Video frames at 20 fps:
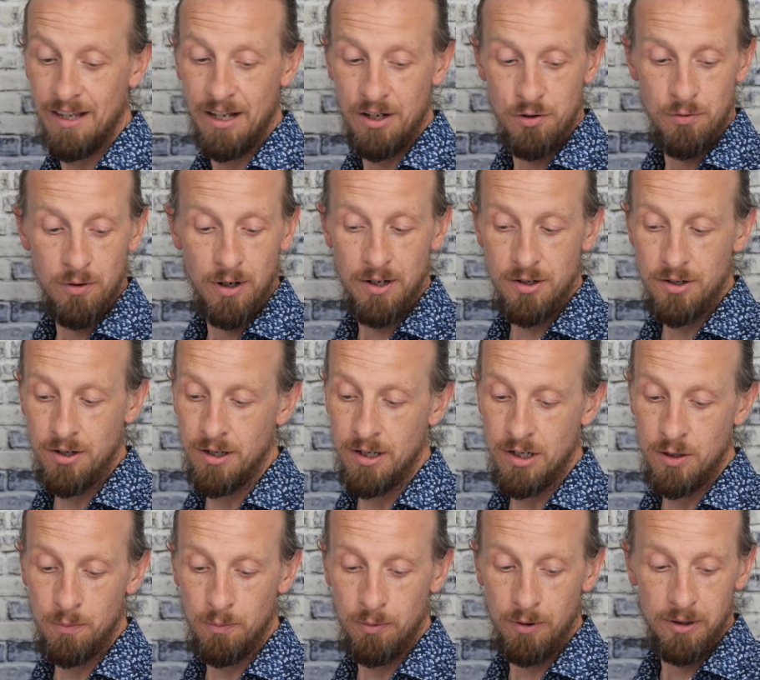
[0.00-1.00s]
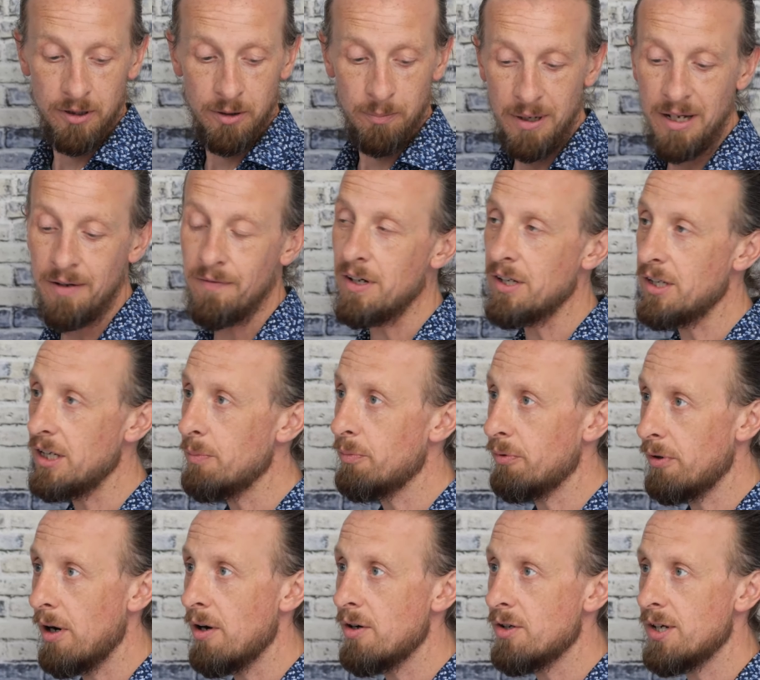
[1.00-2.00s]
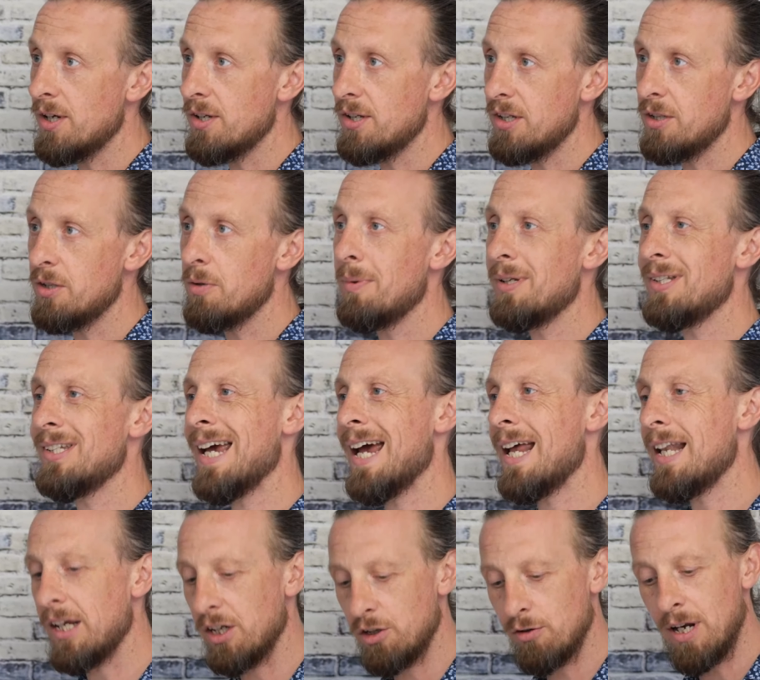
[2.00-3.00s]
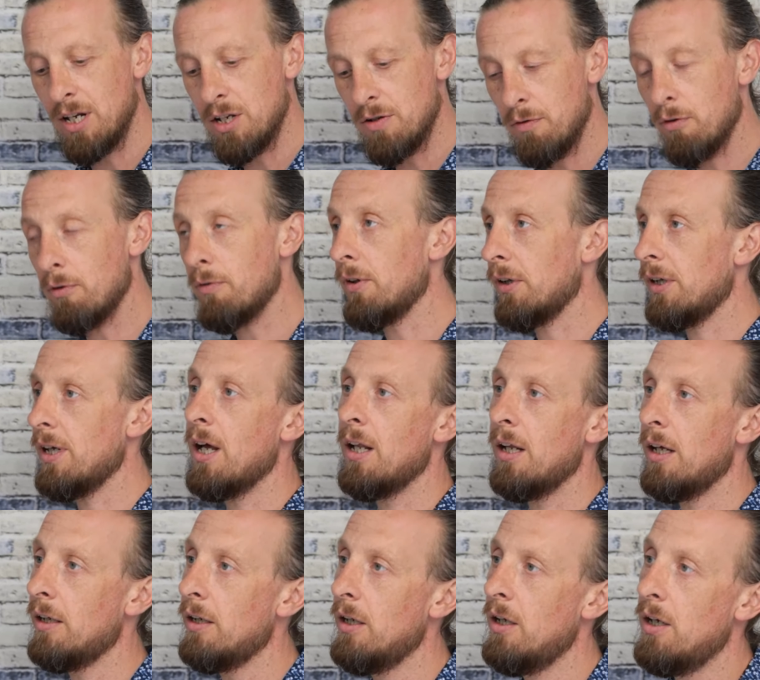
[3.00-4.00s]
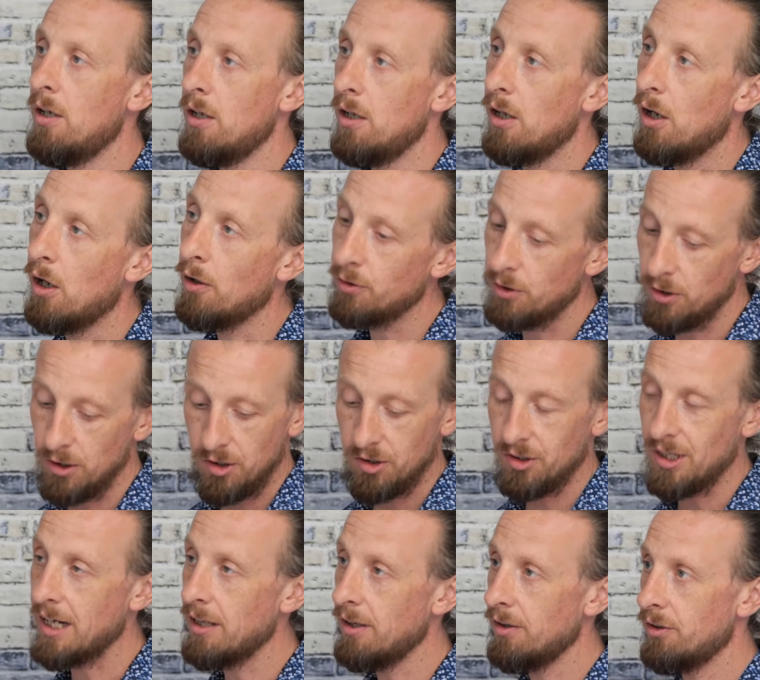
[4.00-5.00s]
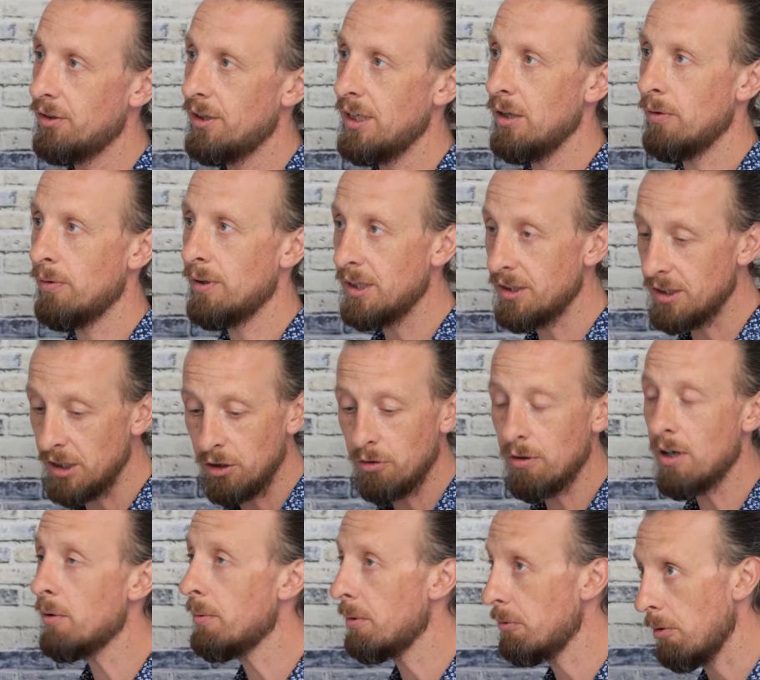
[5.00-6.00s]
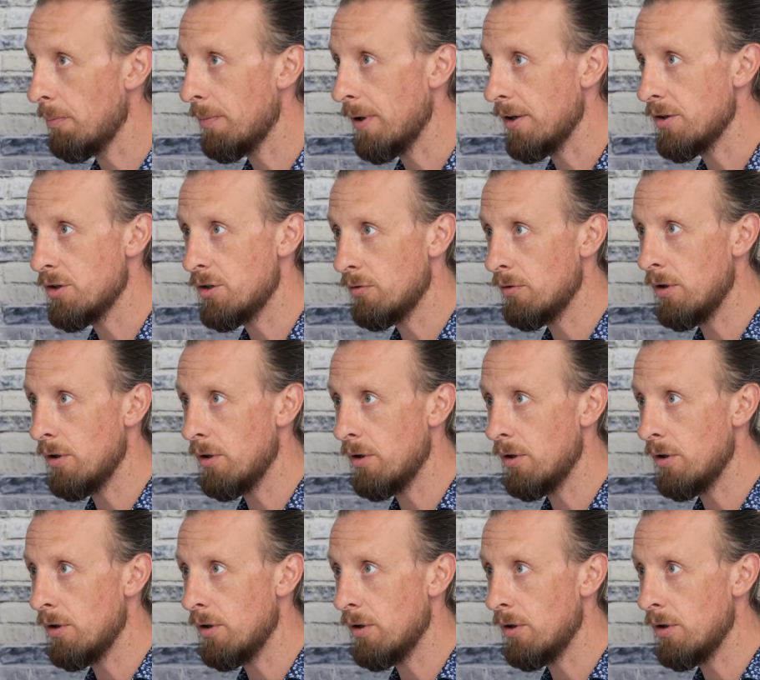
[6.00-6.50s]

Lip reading: That's right. So the PVD process is a metallic transfer of the colour onto the stainless steel, and it's incredibly robust.